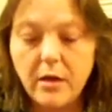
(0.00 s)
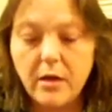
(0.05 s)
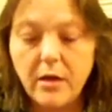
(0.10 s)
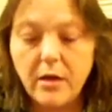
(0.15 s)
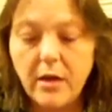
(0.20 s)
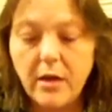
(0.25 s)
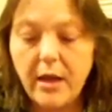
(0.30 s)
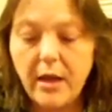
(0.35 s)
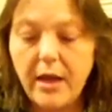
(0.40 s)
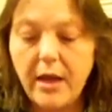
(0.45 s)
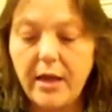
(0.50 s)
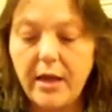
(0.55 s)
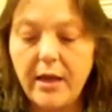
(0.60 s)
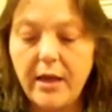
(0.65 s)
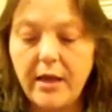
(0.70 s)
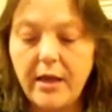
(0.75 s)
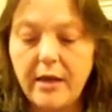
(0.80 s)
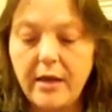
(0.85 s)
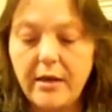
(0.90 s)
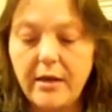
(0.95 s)

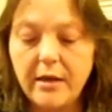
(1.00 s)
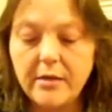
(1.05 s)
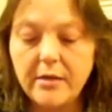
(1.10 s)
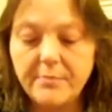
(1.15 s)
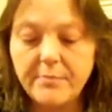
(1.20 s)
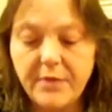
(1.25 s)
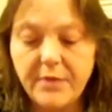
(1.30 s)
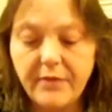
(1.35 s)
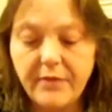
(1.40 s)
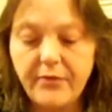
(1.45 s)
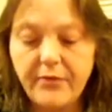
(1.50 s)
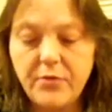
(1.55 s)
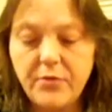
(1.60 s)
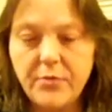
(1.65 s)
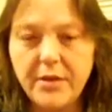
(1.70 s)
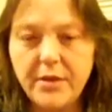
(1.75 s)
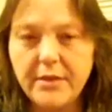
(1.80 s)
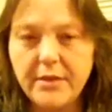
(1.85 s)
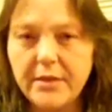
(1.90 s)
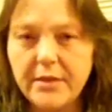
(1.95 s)
And it's been a few
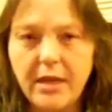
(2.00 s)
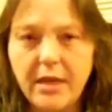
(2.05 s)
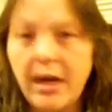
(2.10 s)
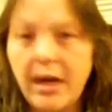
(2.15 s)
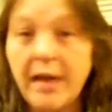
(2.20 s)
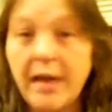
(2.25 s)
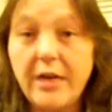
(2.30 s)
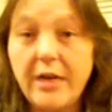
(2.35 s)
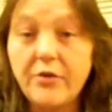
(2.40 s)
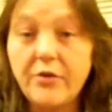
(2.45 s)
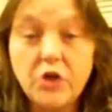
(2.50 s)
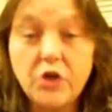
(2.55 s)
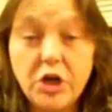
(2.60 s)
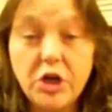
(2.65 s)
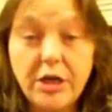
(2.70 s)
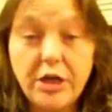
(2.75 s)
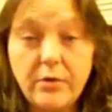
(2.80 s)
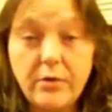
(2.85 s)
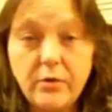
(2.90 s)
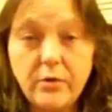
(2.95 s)
months and I never tried it
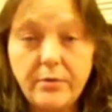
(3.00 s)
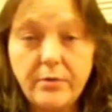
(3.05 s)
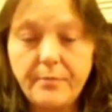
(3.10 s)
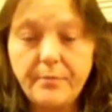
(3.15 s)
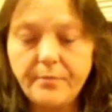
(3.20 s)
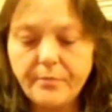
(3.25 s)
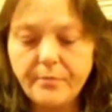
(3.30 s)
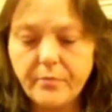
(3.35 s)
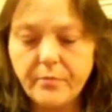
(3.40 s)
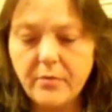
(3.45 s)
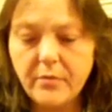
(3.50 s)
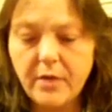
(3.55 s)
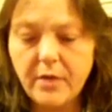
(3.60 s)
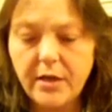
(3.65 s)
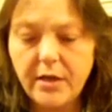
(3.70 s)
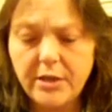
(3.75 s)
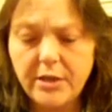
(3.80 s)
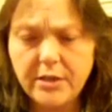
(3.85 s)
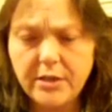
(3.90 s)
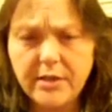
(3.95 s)
on. I
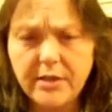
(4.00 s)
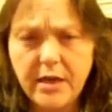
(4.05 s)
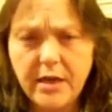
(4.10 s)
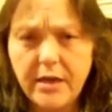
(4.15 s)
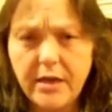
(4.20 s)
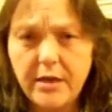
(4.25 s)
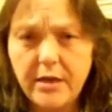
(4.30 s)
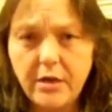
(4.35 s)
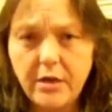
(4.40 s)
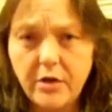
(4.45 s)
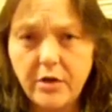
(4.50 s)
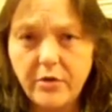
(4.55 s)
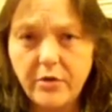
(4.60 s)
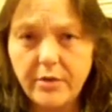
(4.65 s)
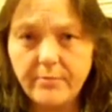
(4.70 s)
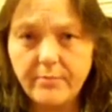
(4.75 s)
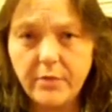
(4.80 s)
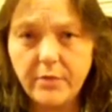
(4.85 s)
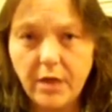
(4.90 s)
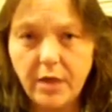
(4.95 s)
just got it, you know, and it
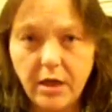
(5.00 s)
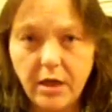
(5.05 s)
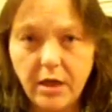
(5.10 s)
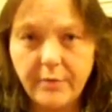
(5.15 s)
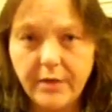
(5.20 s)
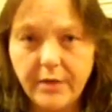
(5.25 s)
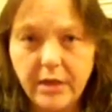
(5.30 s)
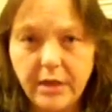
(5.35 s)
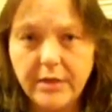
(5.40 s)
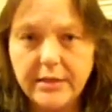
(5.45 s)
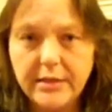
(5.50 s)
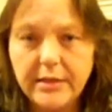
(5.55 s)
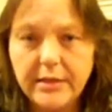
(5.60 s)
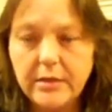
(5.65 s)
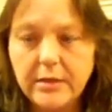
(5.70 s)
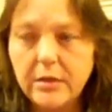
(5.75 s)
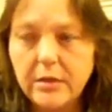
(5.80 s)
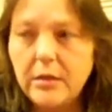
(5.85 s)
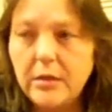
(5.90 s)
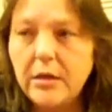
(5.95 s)
hung in my closet.
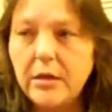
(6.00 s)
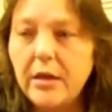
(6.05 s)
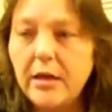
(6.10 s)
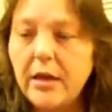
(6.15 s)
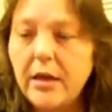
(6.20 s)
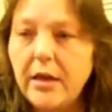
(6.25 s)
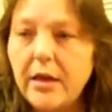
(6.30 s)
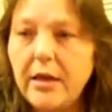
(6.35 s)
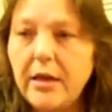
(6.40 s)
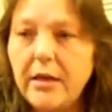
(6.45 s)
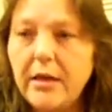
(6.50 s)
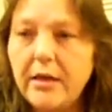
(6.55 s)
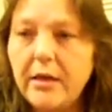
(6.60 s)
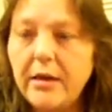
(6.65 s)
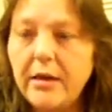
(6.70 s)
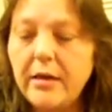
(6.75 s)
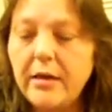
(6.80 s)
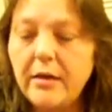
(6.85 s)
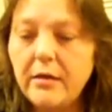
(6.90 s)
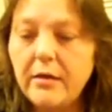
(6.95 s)
And
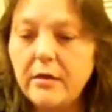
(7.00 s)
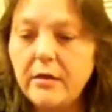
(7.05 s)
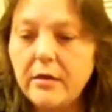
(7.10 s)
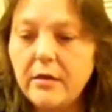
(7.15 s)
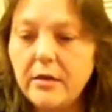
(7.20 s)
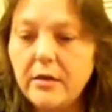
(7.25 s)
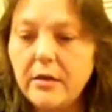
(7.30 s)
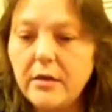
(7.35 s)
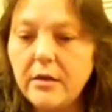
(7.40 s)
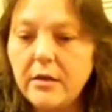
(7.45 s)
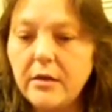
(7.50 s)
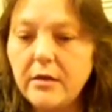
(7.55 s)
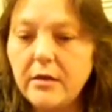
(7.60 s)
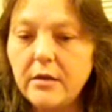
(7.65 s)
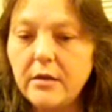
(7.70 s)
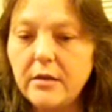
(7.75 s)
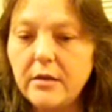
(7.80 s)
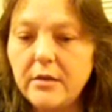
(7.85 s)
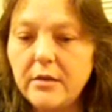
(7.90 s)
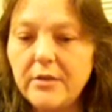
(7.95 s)
uh,
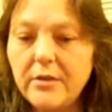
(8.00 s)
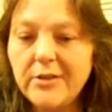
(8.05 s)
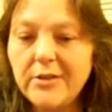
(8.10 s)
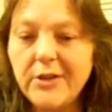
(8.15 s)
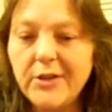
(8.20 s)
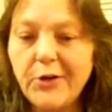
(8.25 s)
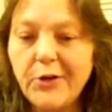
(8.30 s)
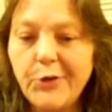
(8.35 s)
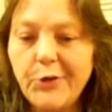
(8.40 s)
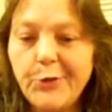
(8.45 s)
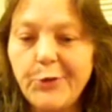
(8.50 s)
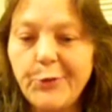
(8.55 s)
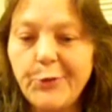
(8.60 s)
so,